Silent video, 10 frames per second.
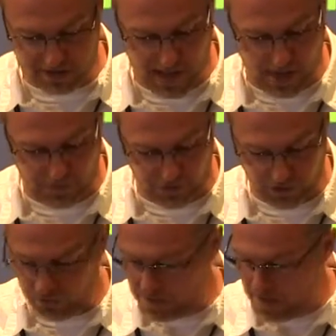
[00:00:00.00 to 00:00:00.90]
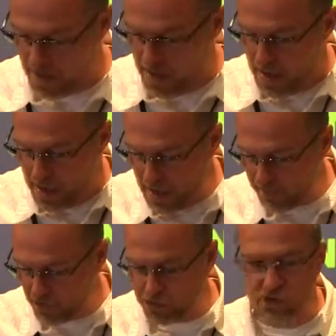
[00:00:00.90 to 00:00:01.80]
a slot for you.
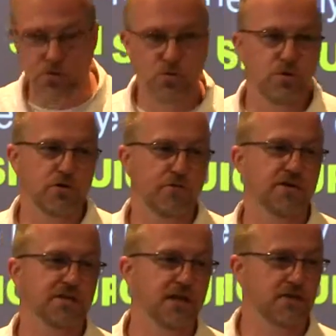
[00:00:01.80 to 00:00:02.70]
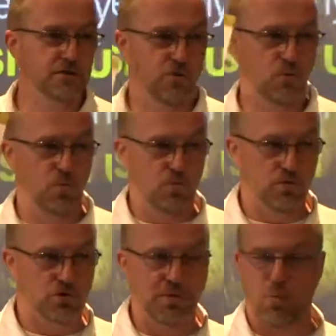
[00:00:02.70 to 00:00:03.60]
Hey, if you're new or you're visiting, there
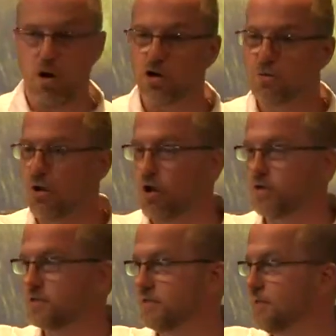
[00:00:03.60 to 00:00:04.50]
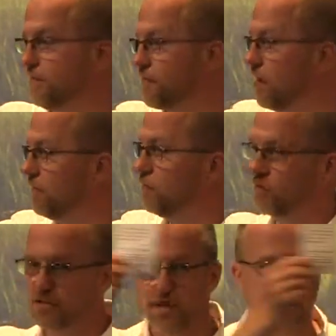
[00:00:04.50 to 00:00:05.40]
should be a welcome card and a seat in front of you. It
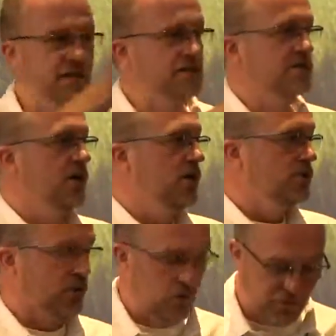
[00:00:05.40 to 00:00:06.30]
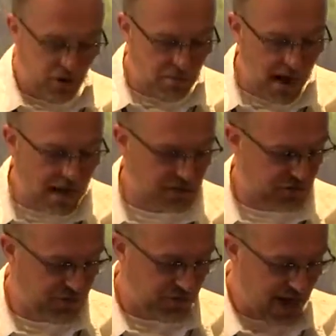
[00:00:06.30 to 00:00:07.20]
looks like this. So if you don't mind,
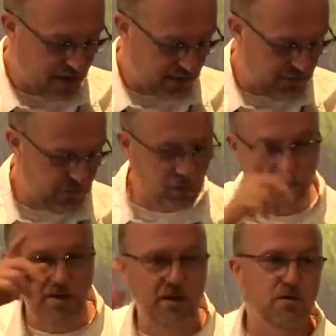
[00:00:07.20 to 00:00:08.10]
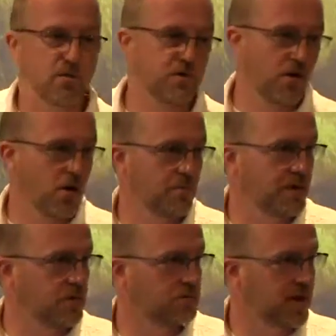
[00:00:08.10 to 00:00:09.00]
just fill it out. Leave it with me or with
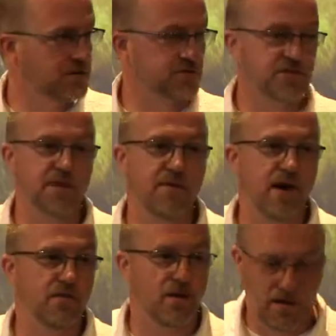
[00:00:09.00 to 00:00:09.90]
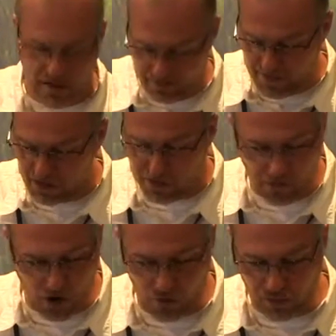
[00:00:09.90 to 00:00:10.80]
RB or with Pastor Steve out in
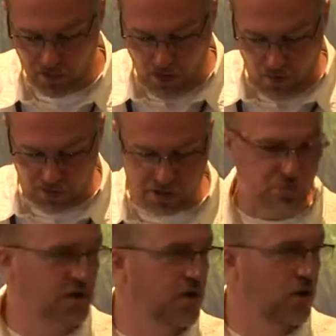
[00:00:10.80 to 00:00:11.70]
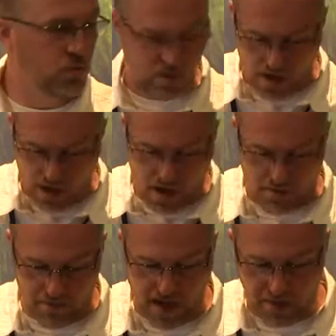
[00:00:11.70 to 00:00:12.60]
Fellowship Hall. We just want to know
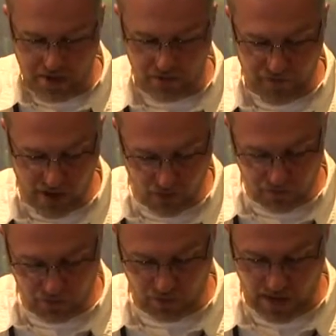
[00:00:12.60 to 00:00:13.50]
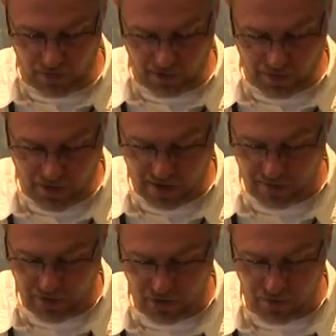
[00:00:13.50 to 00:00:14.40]
how to best follow up with you and how we can pray
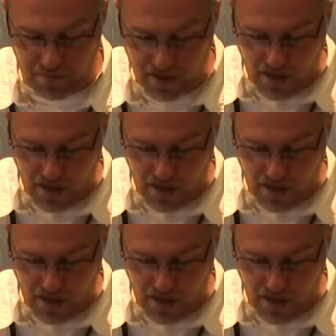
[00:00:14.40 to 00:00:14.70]
for you.